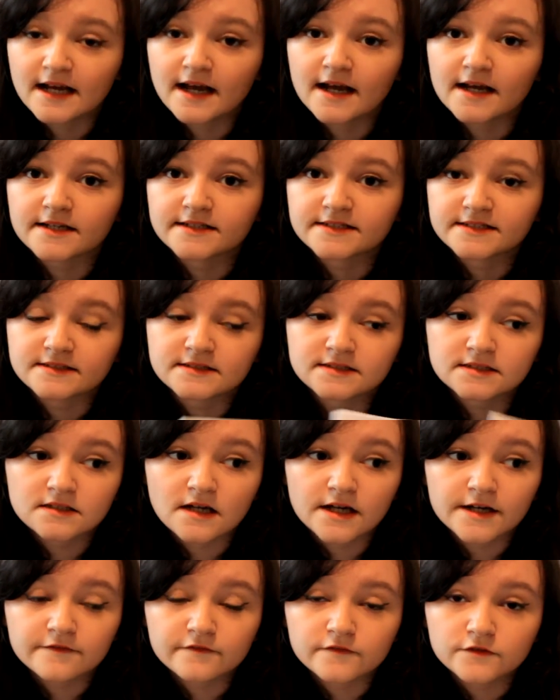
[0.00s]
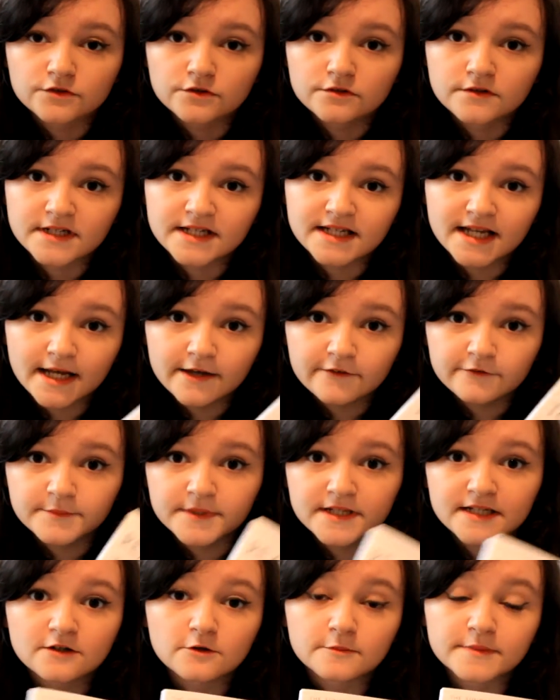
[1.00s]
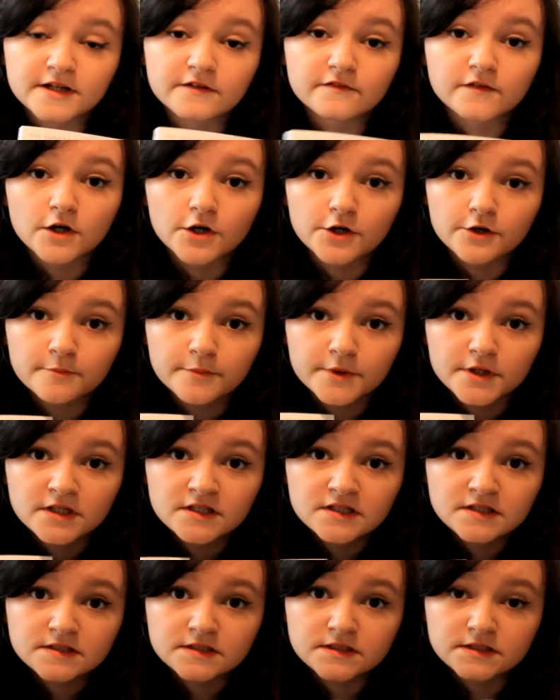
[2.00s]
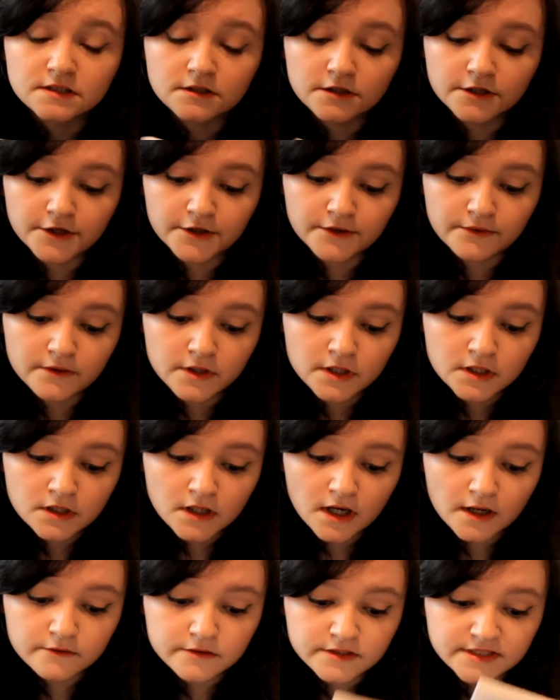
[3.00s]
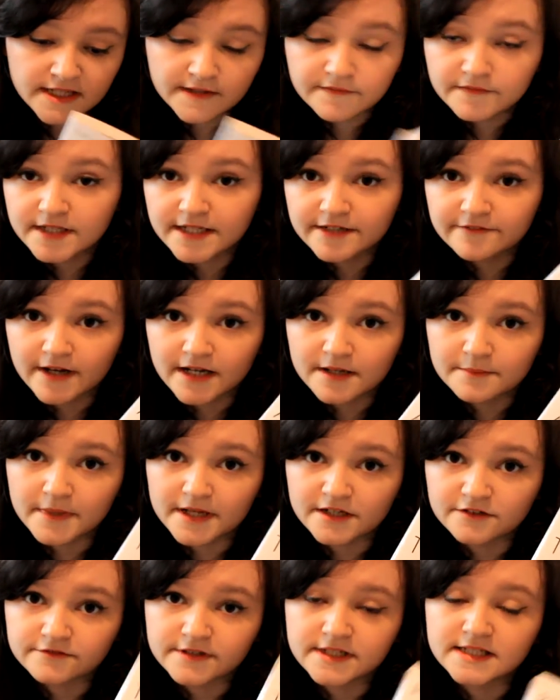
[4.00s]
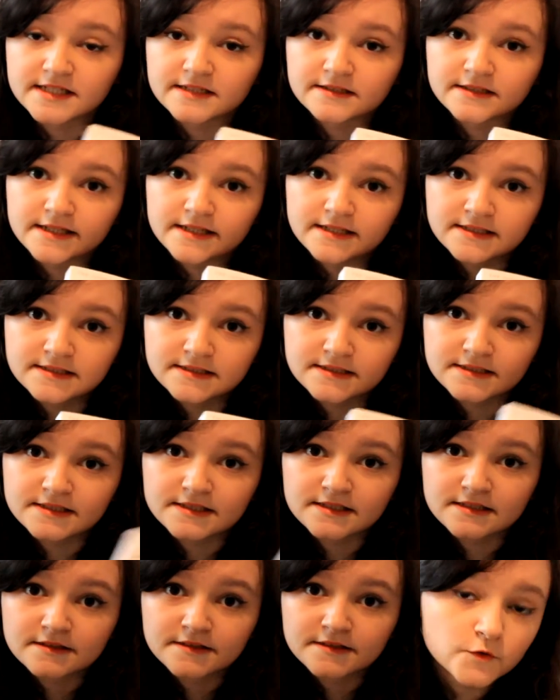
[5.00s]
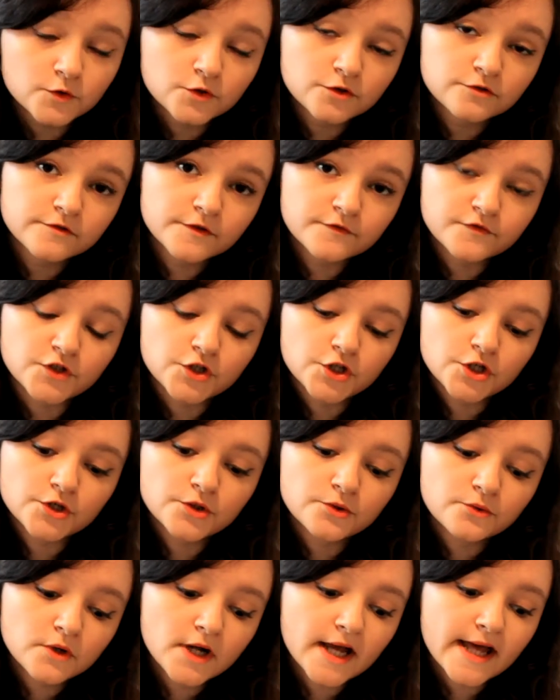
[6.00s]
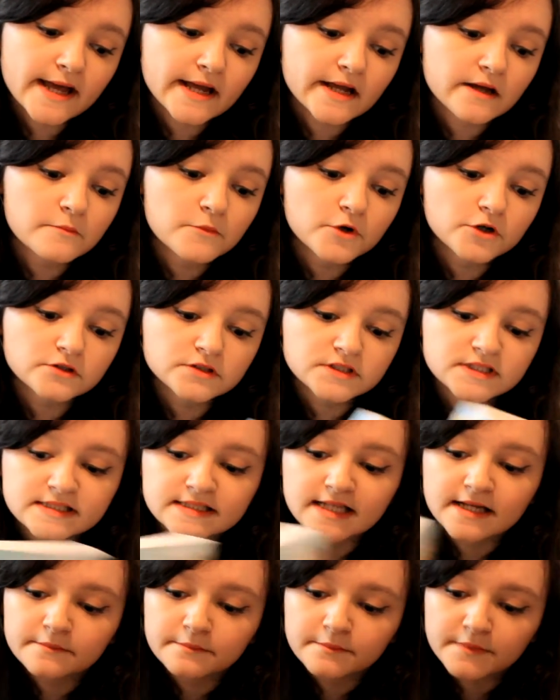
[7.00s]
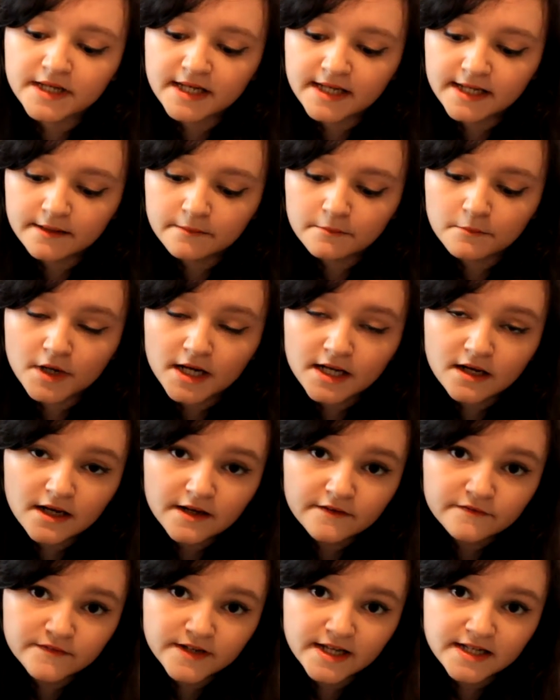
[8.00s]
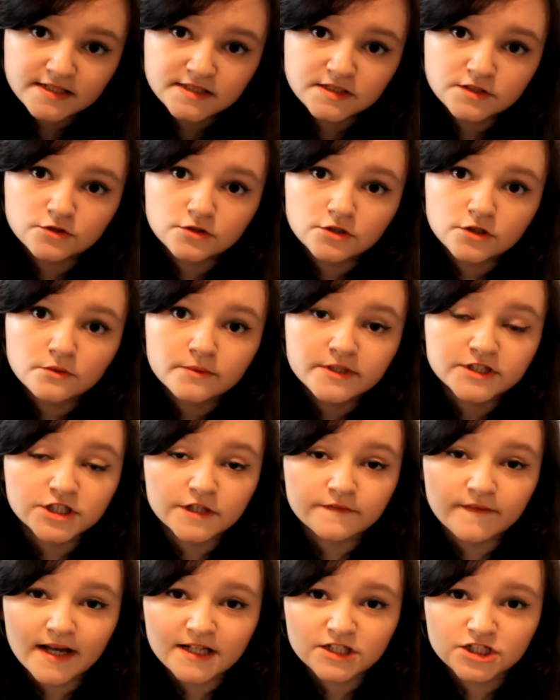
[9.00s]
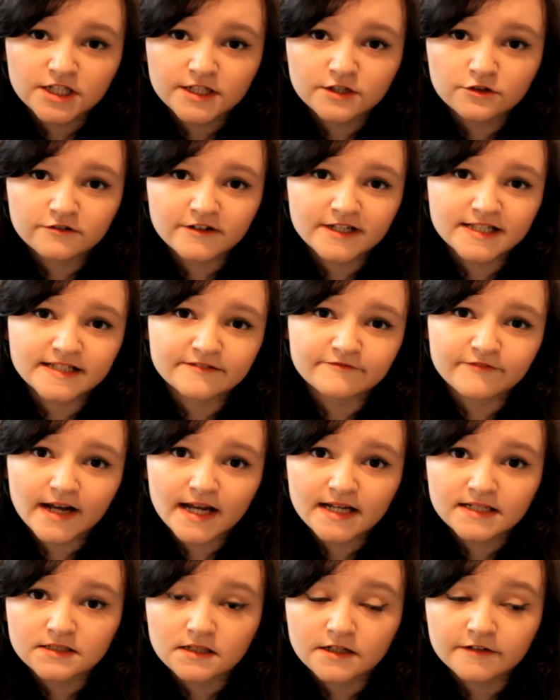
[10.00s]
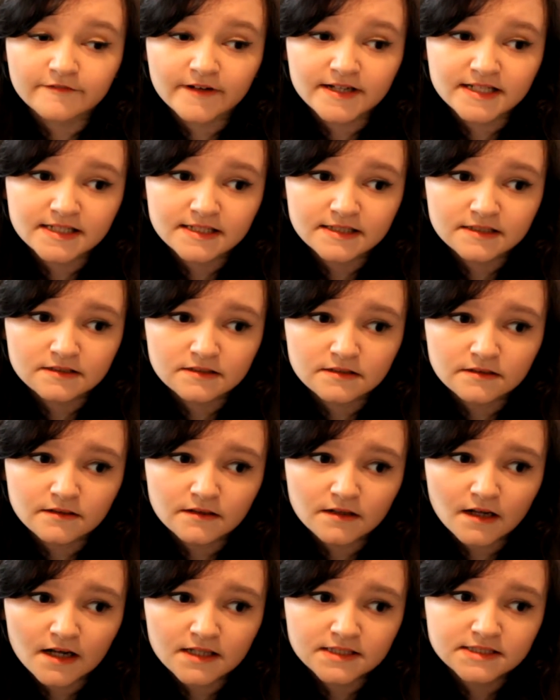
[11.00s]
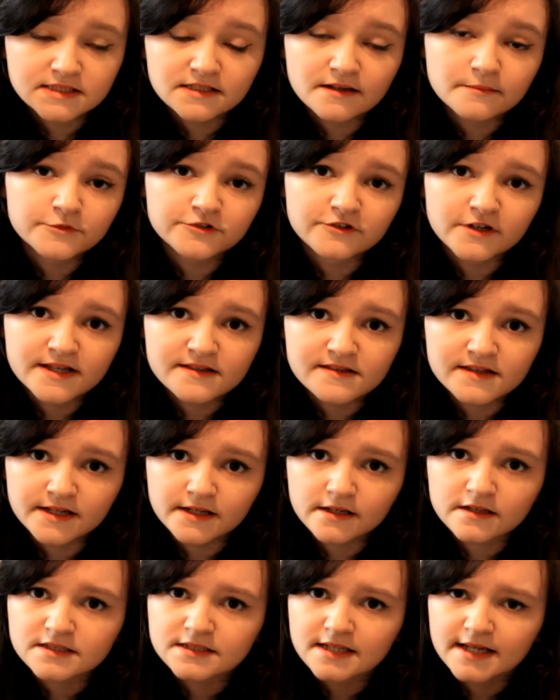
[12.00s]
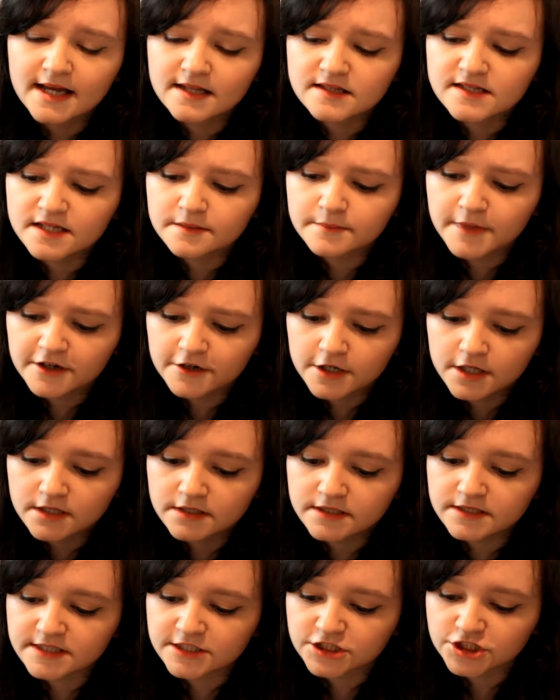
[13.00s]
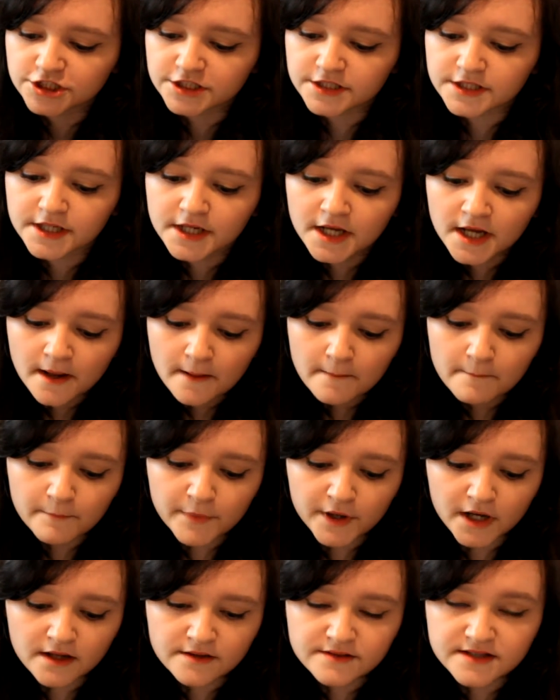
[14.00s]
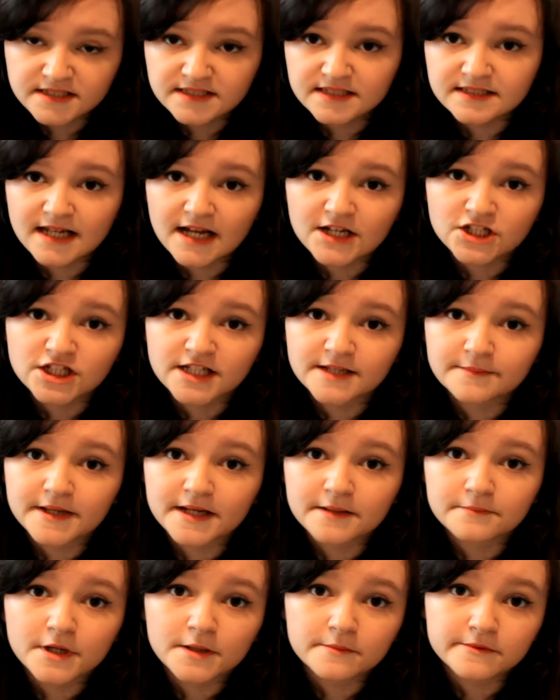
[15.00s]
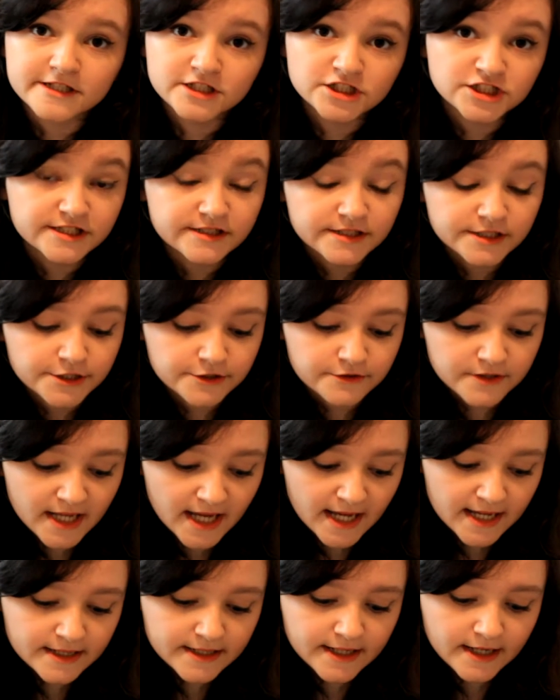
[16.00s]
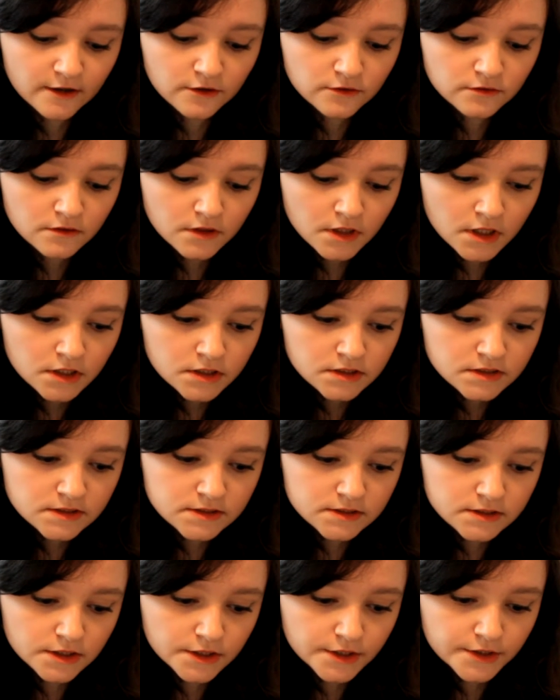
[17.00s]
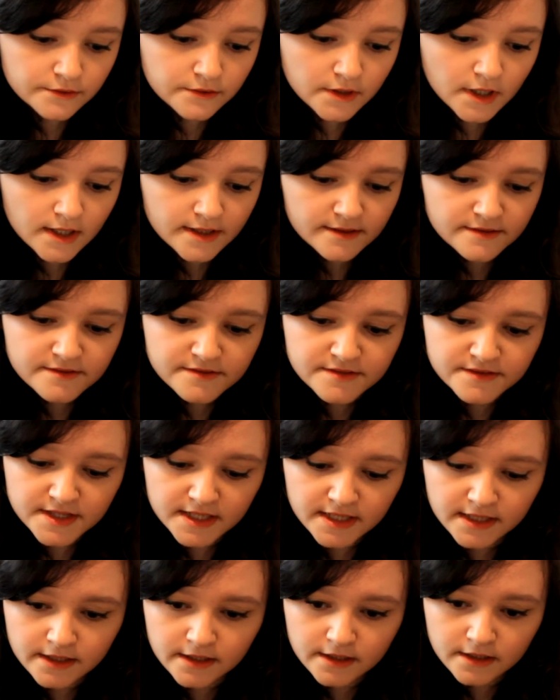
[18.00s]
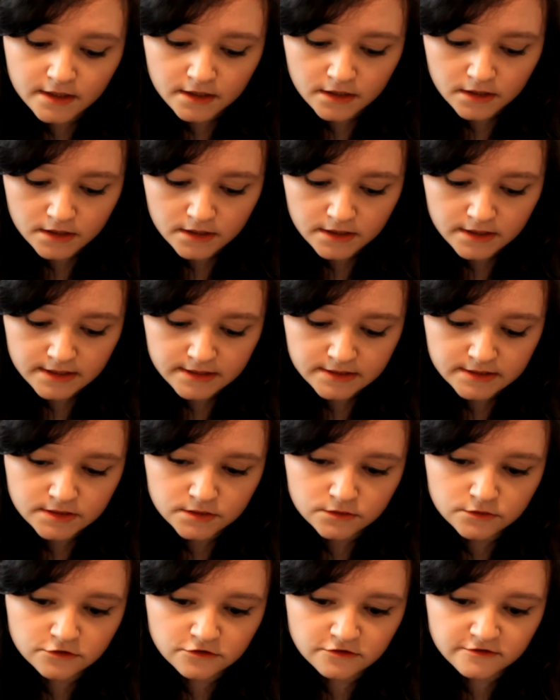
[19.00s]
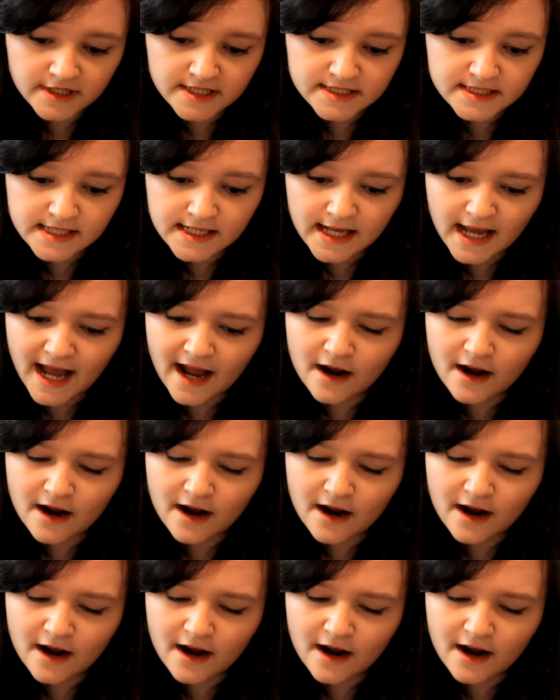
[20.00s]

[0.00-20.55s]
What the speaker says: and insightful, and it gave me a little bit of hope. So I would definitely recommend reading this. For review, Egmont sent me My Life Next Door, which I've actually already read. I read it last summer, I think, because I had the American edition. But this is actually being published in the UK now. So I think it's already